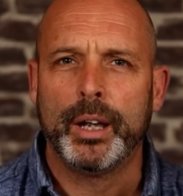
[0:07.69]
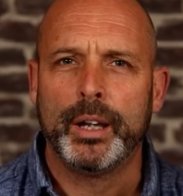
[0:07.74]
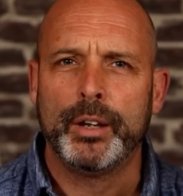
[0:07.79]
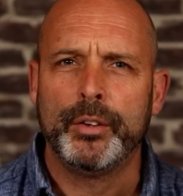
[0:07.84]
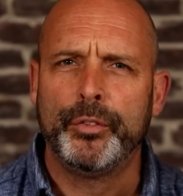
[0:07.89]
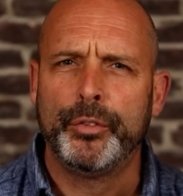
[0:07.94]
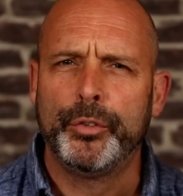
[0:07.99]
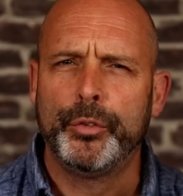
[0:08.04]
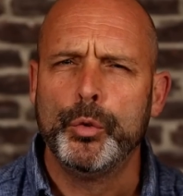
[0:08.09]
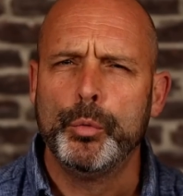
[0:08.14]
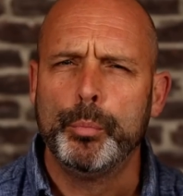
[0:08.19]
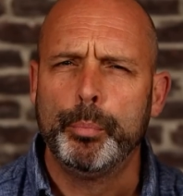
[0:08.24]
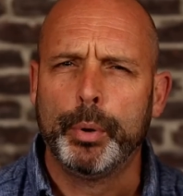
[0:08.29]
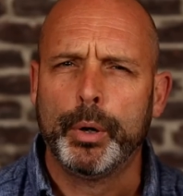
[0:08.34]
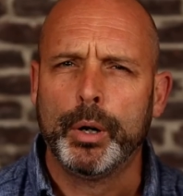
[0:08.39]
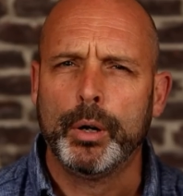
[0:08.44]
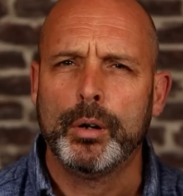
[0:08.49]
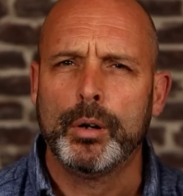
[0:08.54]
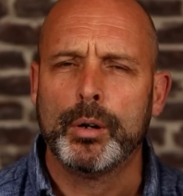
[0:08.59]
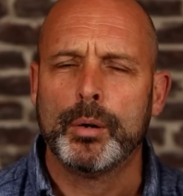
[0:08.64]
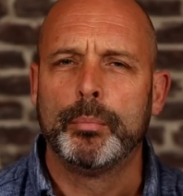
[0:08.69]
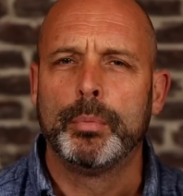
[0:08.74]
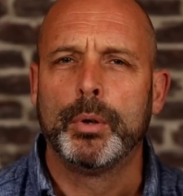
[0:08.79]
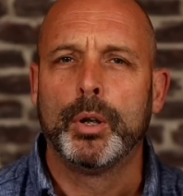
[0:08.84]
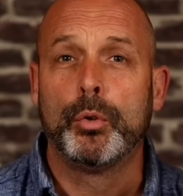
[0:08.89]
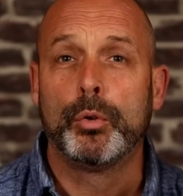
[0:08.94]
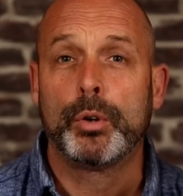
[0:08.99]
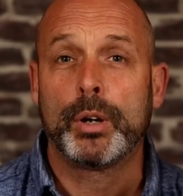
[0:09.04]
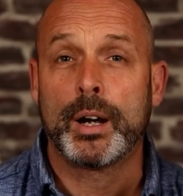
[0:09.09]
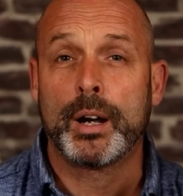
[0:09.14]
a superb
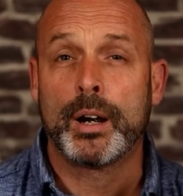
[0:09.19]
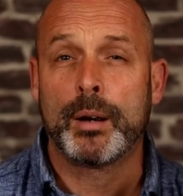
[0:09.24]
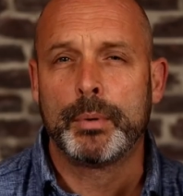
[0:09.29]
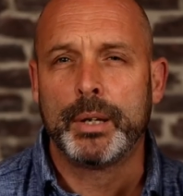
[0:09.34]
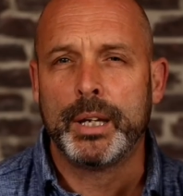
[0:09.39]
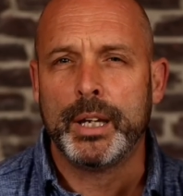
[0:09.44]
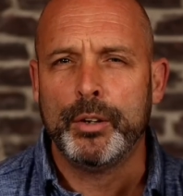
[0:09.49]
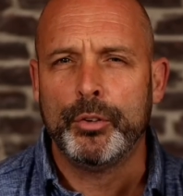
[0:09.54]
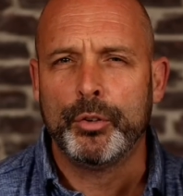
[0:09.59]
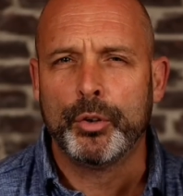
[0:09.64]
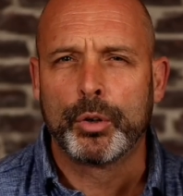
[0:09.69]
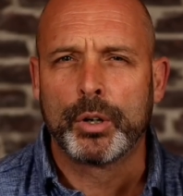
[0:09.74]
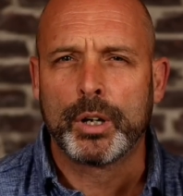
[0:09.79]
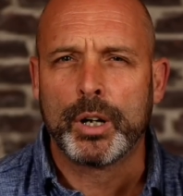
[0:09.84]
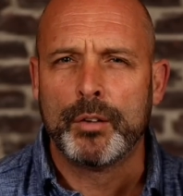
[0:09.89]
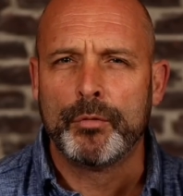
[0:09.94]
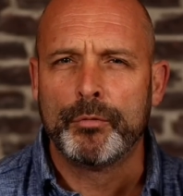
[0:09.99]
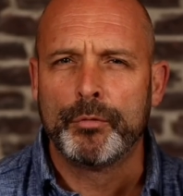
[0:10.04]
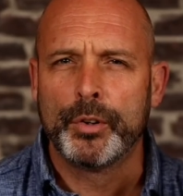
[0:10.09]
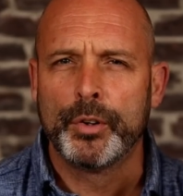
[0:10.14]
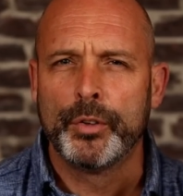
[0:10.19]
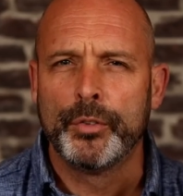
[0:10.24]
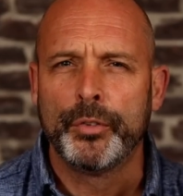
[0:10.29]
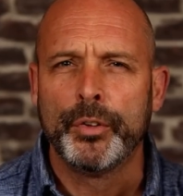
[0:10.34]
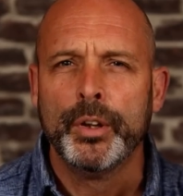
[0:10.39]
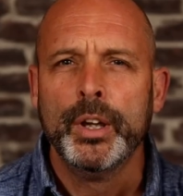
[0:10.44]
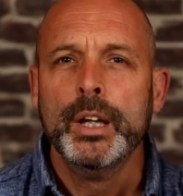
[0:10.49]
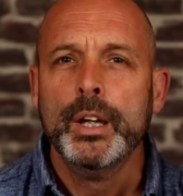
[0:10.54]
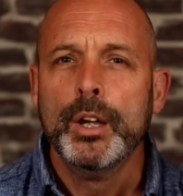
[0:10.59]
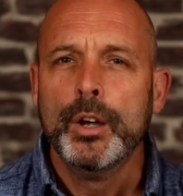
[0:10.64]
low-carb keto
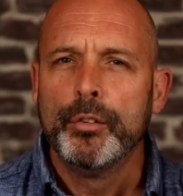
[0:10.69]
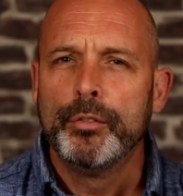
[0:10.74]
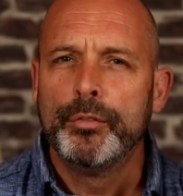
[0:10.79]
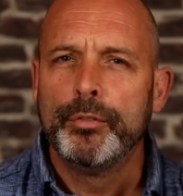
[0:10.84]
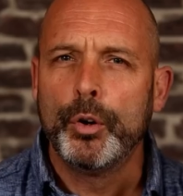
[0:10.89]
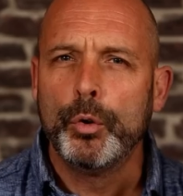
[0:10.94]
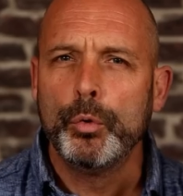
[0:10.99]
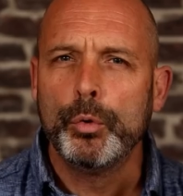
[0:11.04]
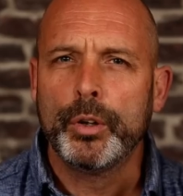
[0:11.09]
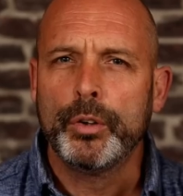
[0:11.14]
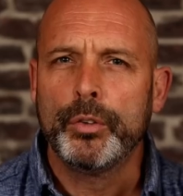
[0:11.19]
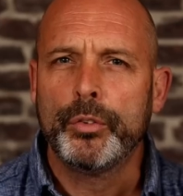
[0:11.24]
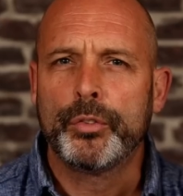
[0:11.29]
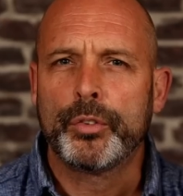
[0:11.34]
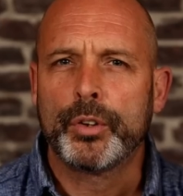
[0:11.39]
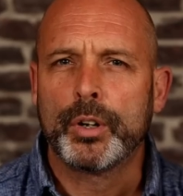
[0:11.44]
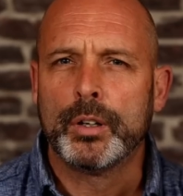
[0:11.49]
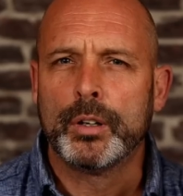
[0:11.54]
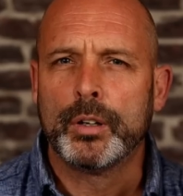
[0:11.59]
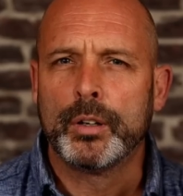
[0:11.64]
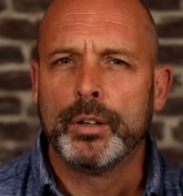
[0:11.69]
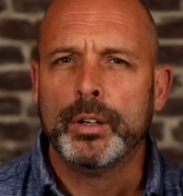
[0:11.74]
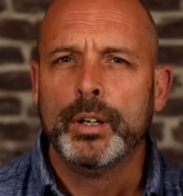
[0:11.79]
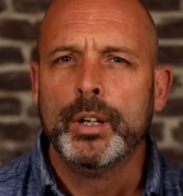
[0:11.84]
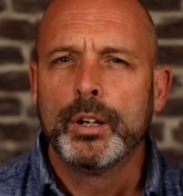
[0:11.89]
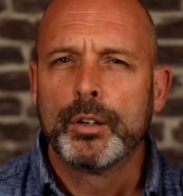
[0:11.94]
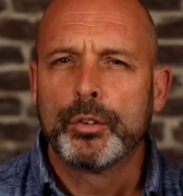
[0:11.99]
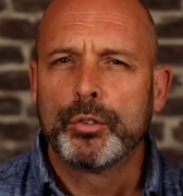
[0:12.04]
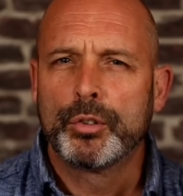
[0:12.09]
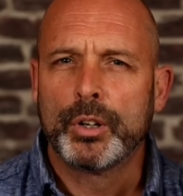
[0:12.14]
conference focused on
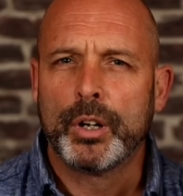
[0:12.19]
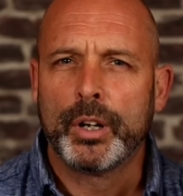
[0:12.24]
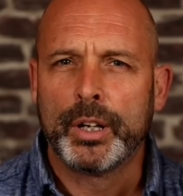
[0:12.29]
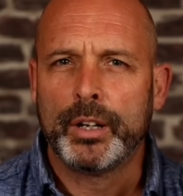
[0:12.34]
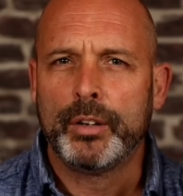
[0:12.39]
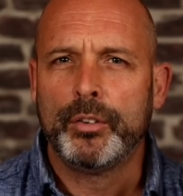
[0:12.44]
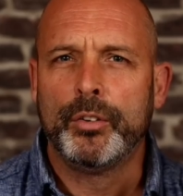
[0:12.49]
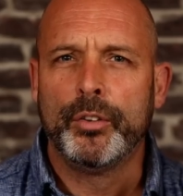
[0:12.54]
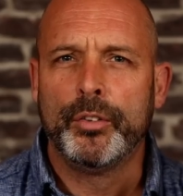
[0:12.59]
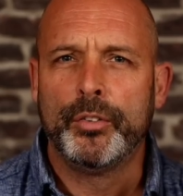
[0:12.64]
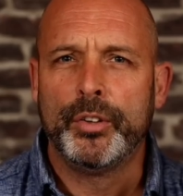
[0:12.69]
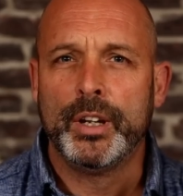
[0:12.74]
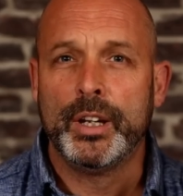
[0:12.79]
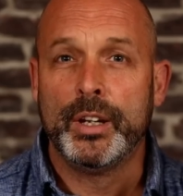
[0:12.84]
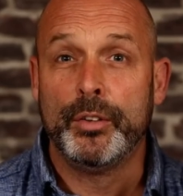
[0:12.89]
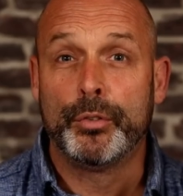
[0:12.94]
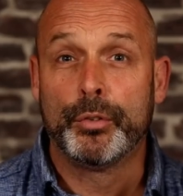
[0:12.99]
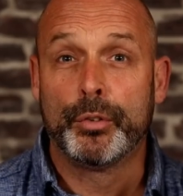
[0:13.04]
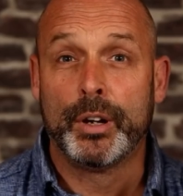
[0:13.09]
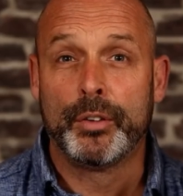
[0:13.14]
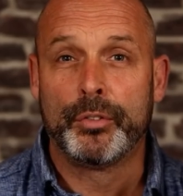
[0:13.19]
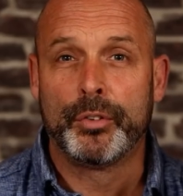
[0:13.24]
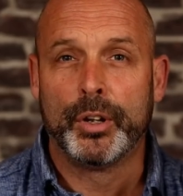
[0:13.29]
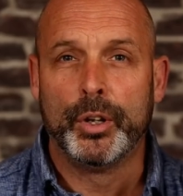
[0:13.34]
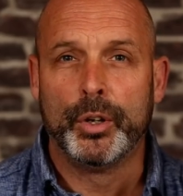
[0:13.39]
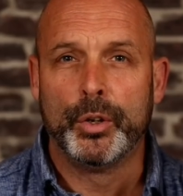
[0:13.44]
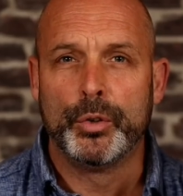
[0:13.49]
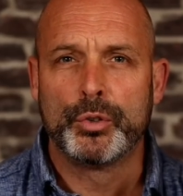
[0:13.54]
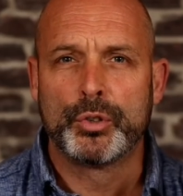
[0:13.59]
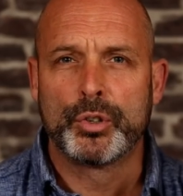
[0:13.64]
chronic disease
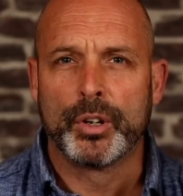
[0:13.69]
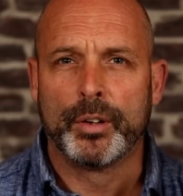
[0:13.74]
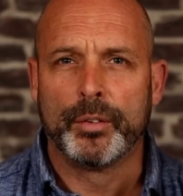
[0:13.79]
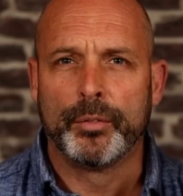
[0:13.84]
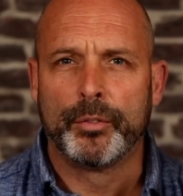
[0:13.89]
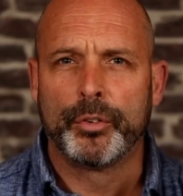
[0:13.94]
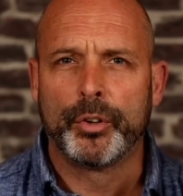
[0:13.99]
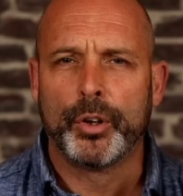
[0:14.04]
resolution.